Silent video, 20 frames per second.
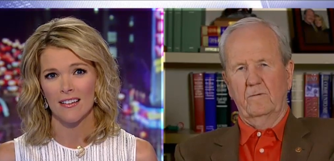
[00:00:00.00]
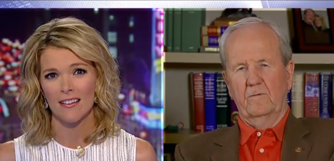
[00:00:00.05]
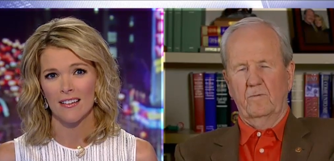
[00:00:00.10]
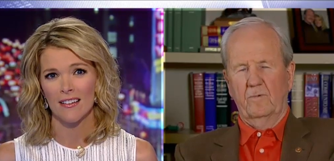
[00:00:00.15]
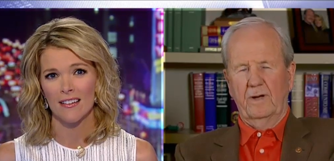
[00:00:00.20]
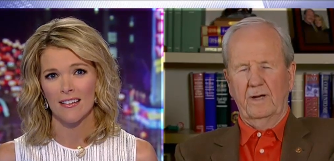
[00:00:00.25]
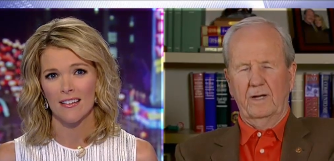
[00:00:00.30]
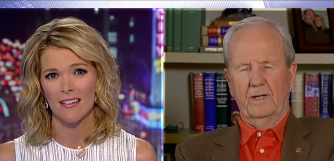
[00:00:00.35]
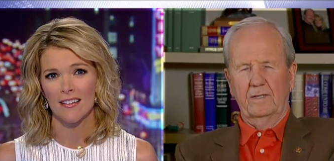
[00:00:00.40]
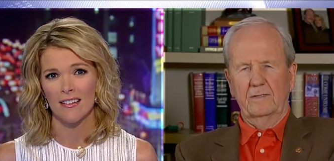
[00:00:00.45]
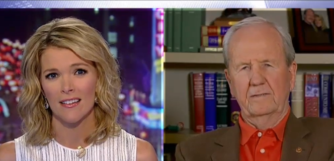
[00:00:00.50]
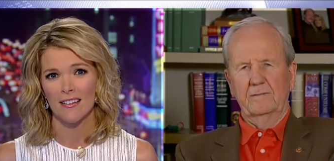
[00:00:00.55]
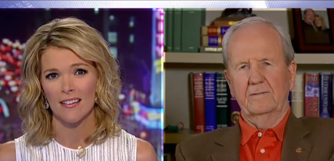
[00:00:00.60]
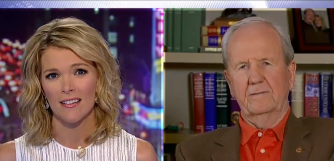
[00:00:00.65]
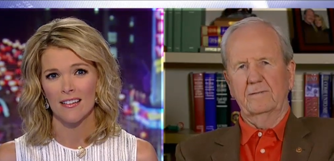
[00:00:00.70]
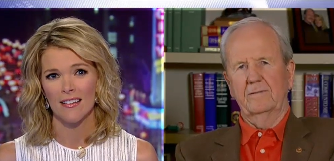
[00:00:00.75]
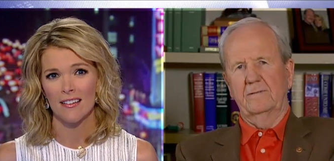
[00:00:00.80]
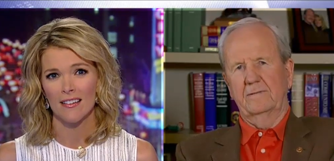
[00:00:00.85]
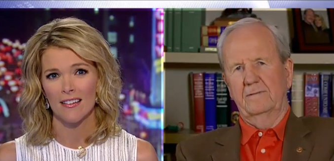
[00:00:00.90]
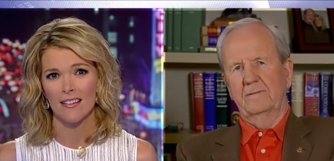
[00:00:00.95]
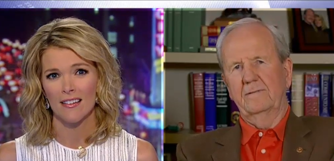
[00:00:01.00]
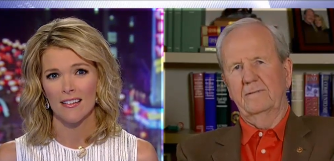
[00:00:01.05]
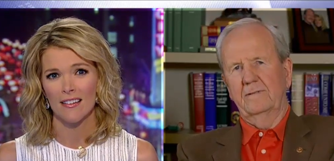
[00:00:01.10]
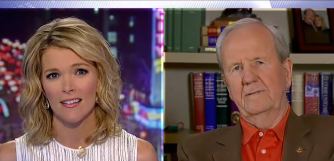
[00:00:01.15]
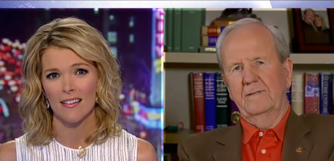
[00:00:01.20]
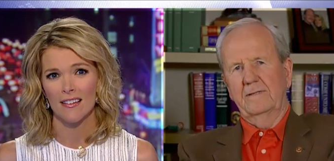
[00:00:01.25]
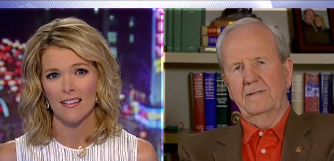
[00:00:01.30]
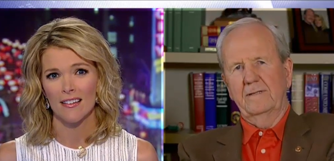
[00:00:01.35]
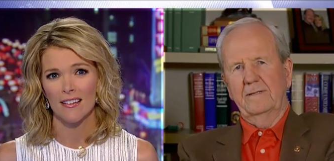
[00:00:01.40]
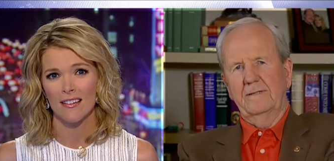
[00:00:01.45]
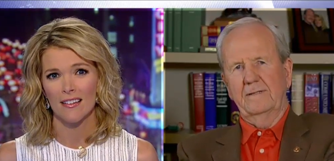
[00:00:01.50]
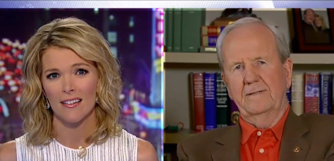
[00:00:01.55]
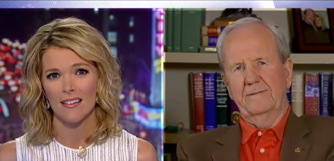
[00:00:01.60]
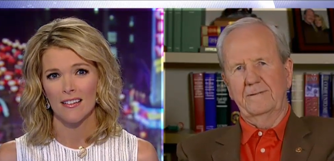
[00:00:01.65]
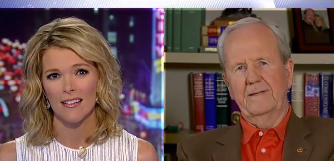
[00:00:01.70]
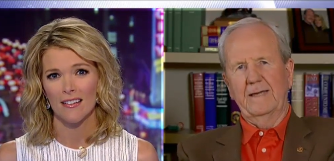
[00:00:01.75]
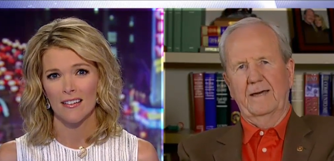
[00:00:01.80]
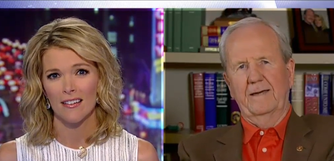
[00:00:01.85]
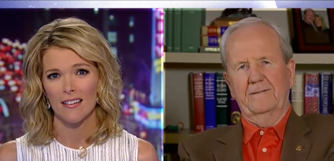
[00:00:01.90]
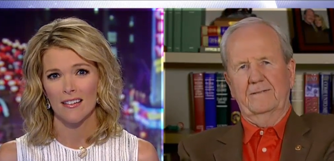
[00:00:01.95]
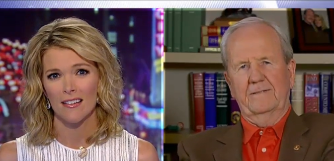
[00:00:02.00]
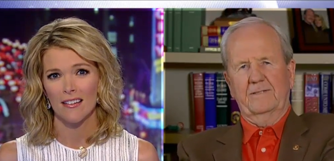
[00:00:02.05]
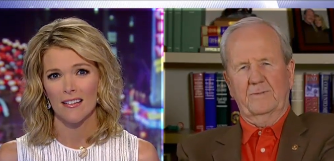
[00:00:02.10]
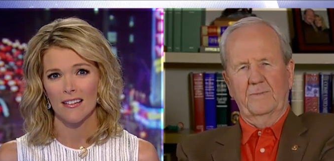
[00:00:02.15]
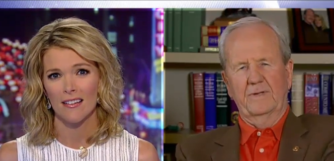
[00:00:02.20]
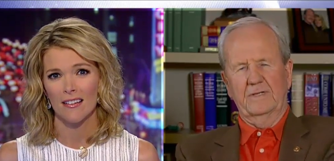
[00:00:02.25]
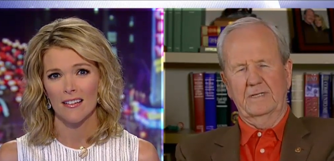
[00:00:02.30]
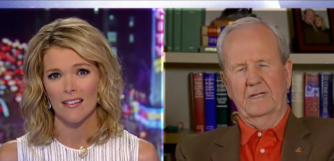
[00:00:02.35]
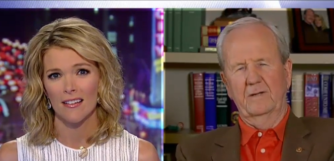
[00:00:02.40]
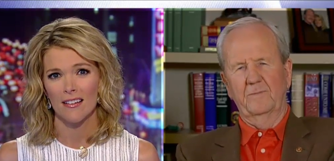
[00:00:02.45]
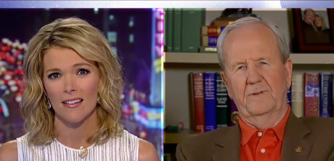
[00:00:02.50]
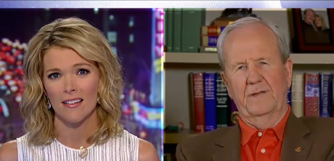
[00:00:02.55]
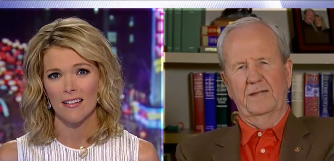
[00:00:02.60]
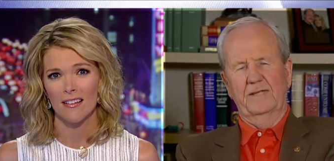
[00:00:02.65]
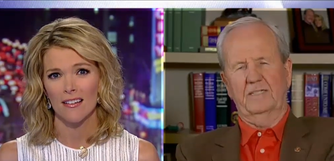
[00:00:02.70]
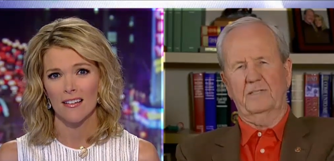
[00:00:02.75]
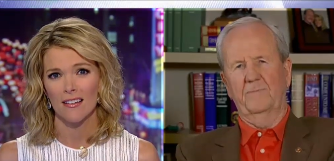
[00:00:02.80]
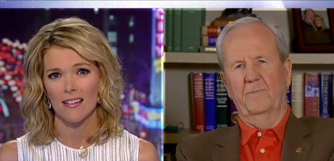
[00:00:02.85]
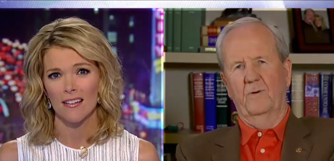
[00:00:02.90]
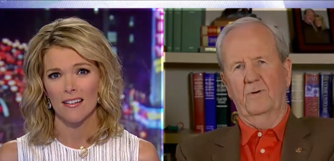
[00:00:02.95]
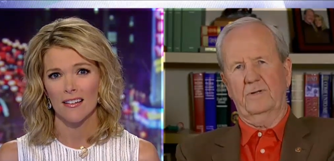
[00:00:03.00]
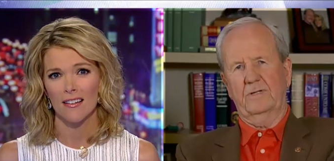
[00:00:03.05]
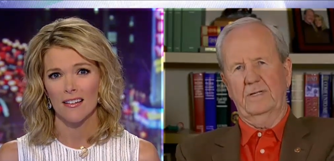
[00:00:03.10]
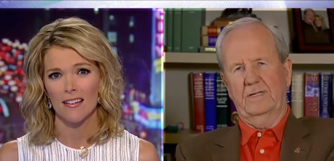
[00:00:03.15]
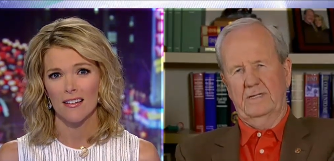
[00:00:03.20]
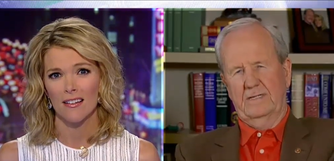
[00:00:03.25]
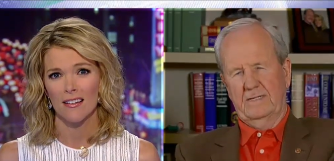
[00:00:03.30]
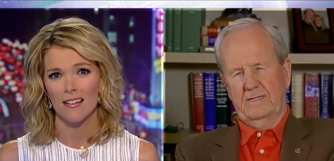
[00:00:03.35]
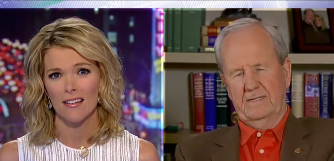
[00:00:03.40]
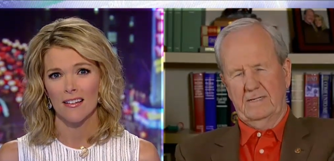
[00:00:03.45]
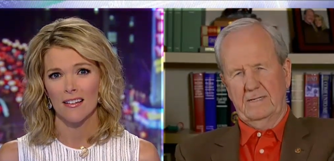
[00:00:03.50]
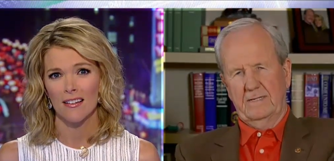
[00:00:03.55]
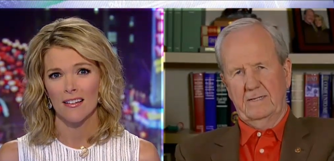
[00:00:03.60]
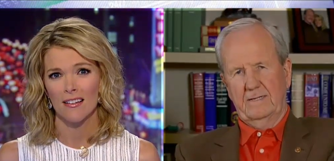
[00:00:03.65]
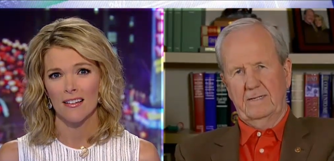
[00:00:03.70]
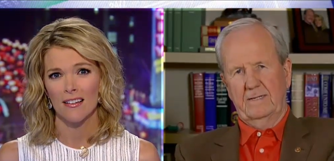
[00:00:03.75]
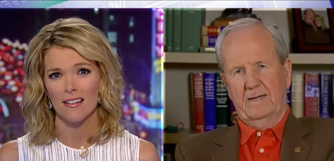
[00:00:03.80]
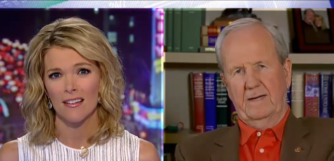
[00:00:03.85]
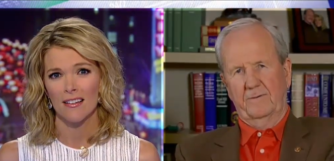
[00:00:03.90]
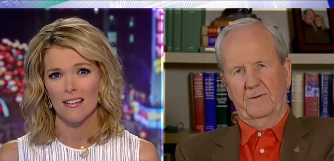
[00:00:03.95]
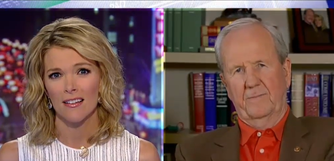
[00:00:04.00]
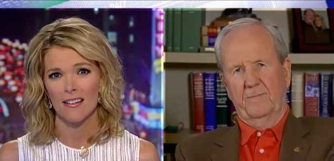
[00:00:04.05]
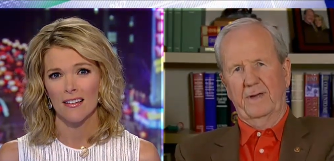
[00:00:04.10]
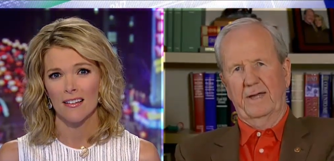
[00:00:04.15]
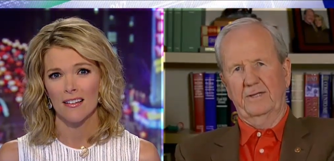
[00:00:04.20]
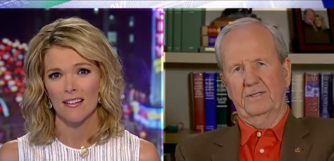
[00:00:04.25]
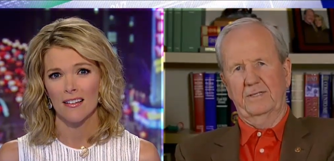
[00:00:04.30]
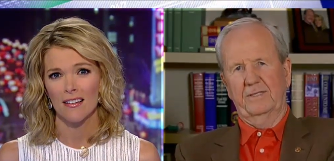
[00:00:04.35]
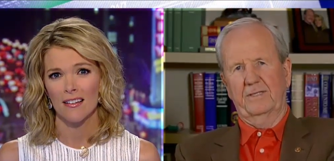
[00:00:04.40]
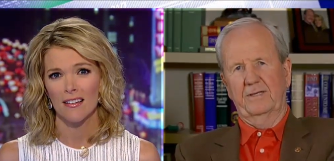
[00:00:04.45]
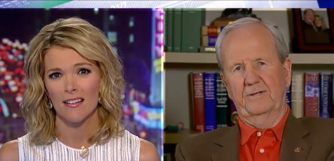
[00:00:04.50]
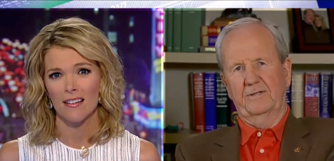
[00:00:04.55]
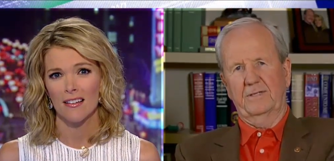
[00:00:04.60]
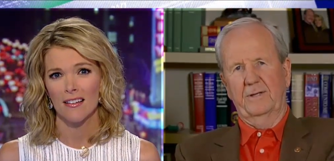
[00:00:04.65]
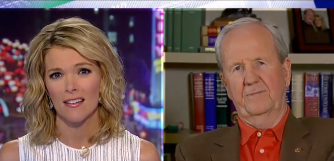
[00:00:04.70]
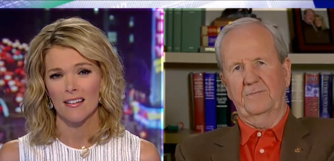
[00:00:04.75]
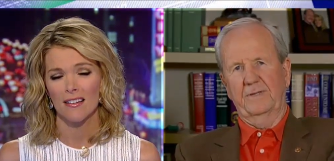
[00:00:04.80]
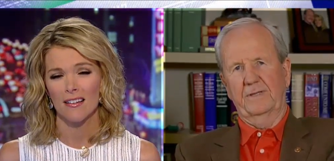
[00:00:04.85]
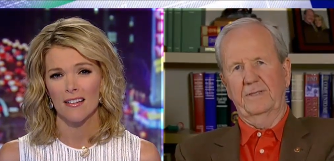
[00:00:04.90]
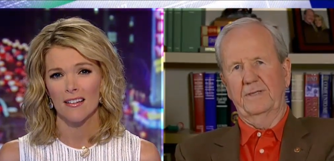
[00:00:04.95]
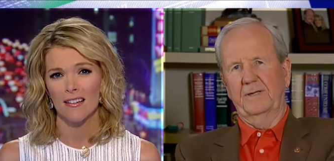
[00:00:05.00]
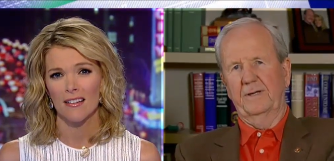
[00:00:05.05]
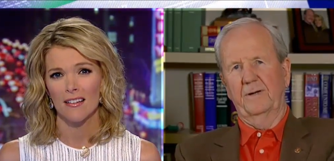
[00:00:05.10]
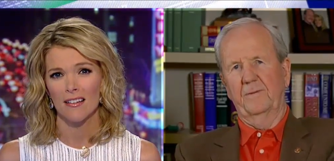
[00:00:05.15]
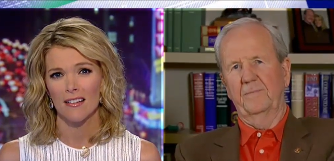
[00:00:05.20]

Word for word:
Speaker 1: Well, yeah, it smells a little bit like smoke. I would imagine that there's something there